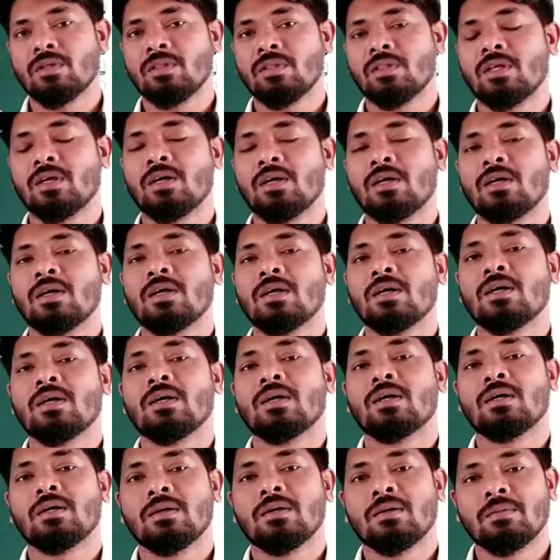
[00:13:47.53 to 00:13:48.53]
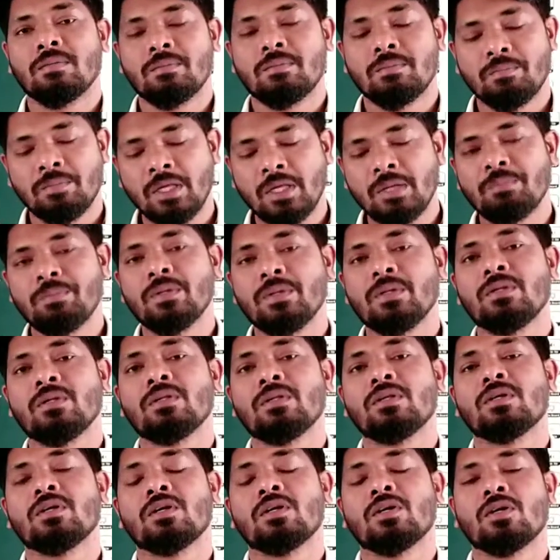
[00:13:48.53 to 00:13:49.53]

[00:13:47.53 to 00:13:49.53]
The people